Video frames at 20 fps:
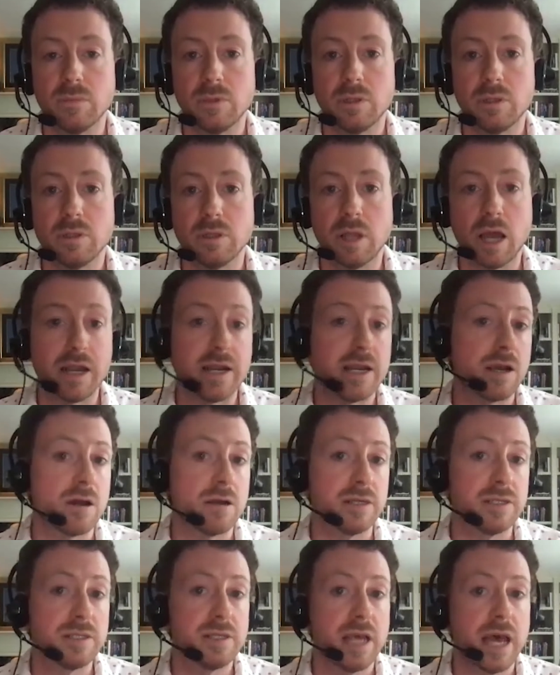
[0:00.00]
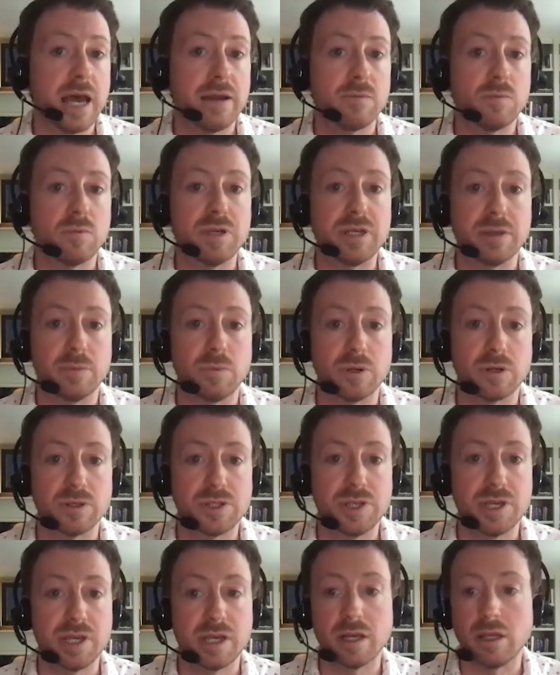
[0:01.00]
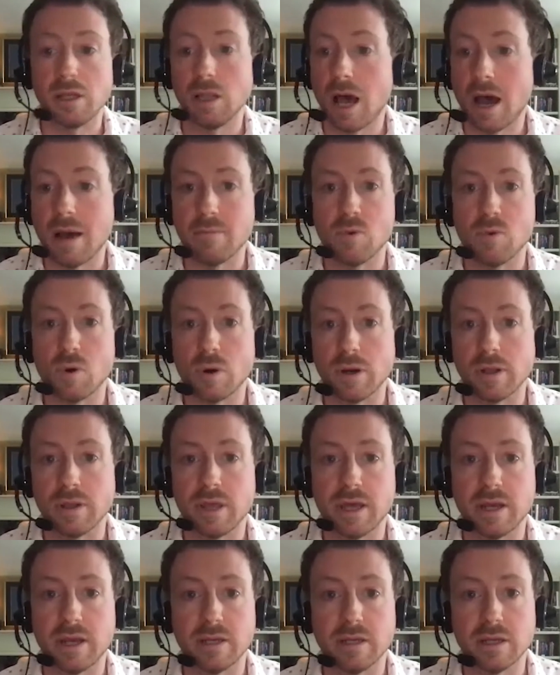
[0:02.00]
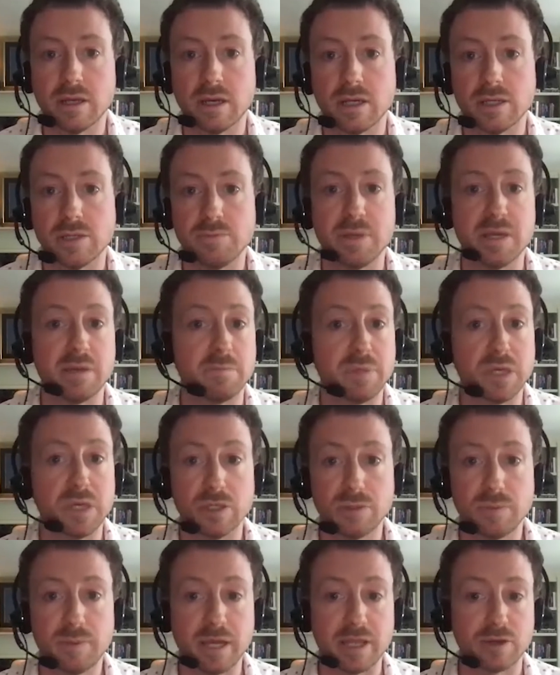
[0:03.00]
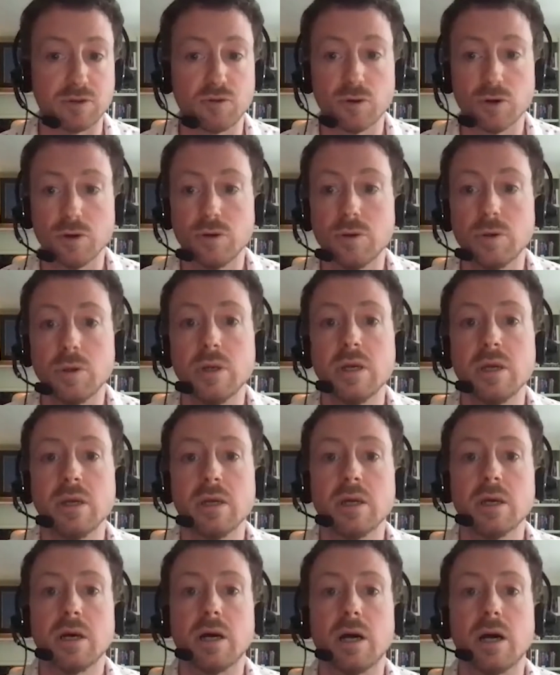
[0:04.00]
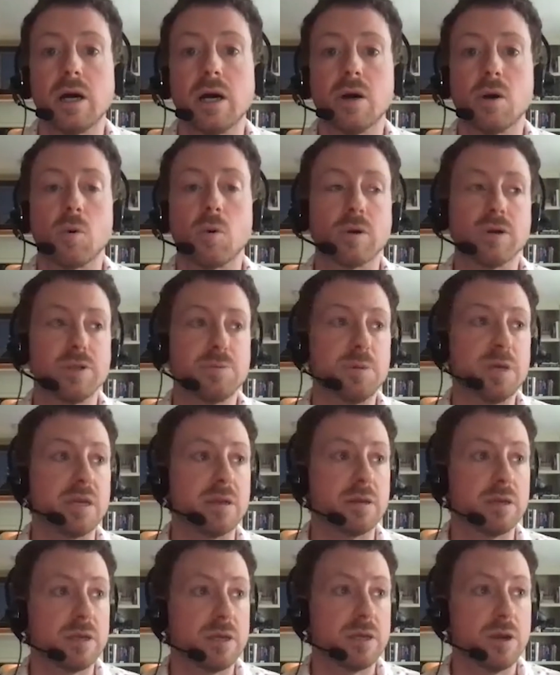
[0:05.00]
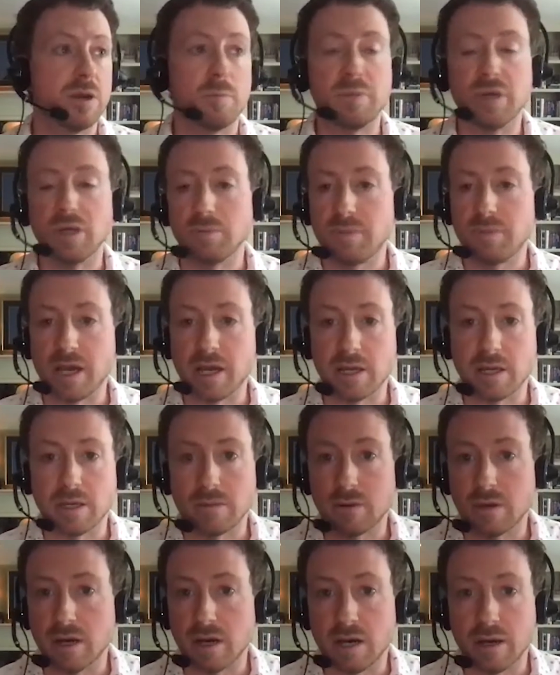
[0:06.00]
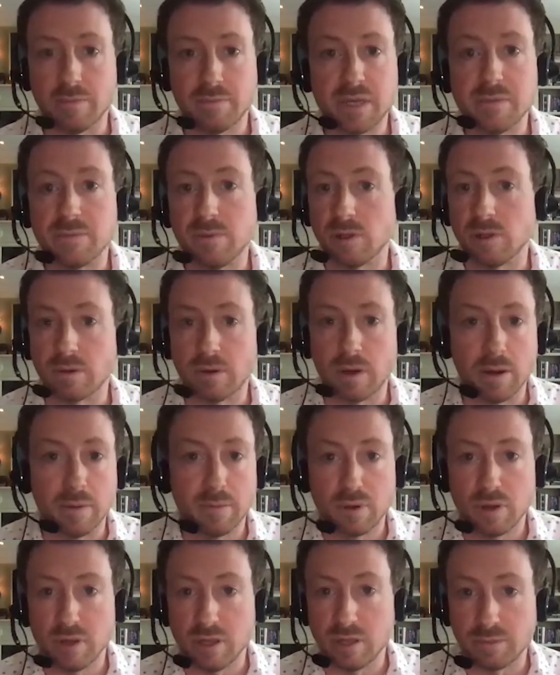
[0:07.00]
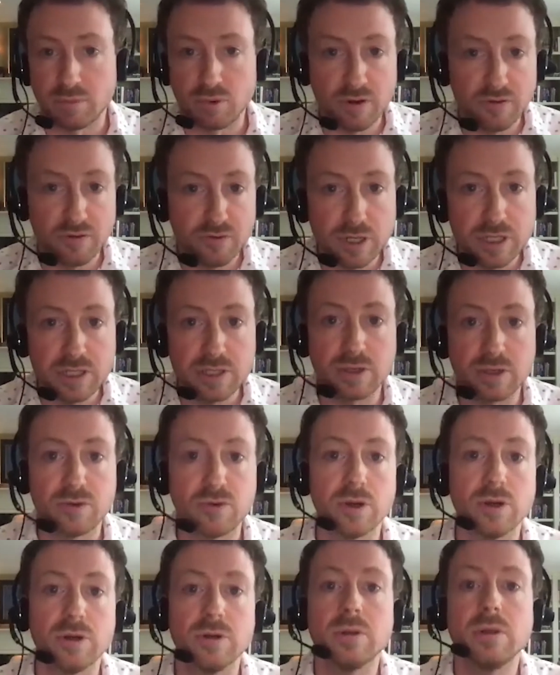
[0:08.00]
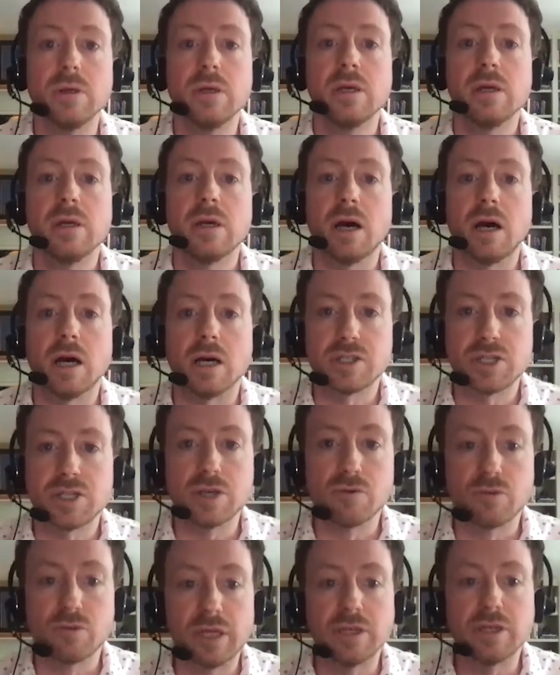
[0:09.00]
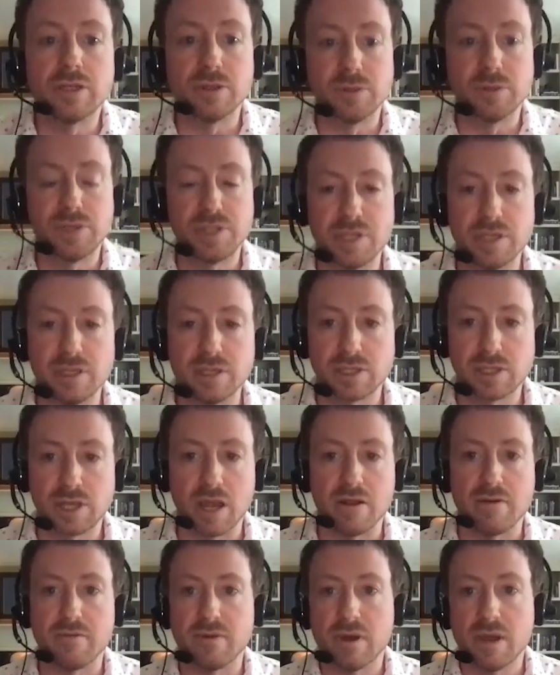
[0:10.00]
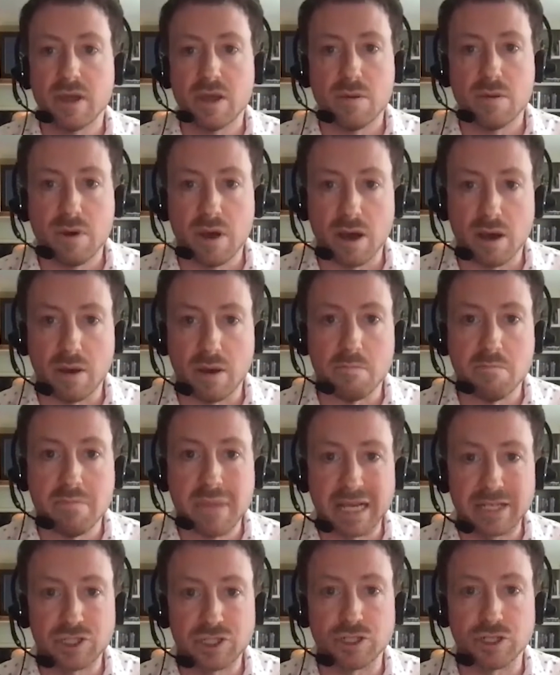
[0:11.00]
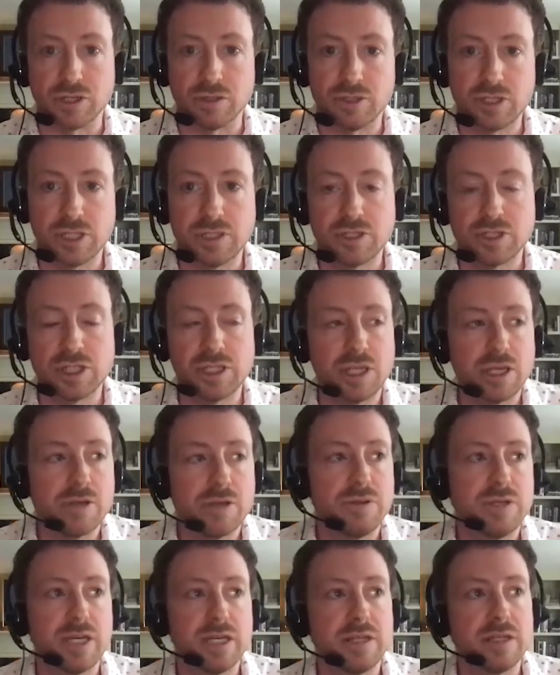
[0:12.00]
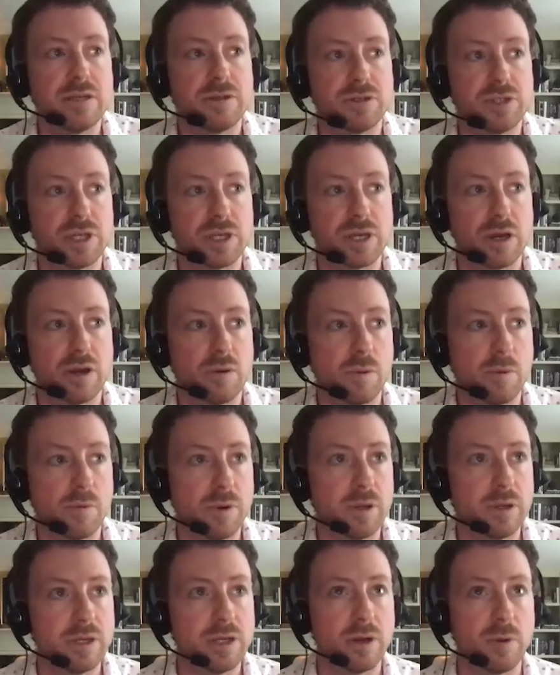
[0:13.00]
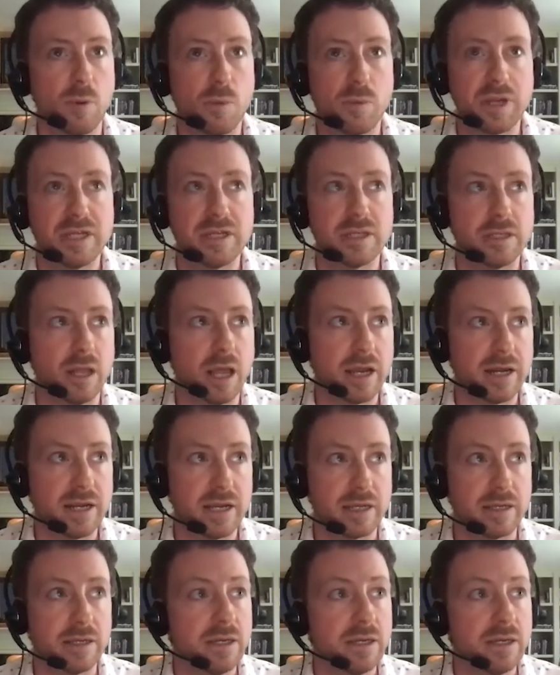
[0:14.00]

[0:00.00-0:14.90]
lighting on a set, we're seeing a lot more that is being built by the crew, or is being built by people in the periphery to the crew. So you really do see this kind of mixture, just like you did years ago. When we did lighting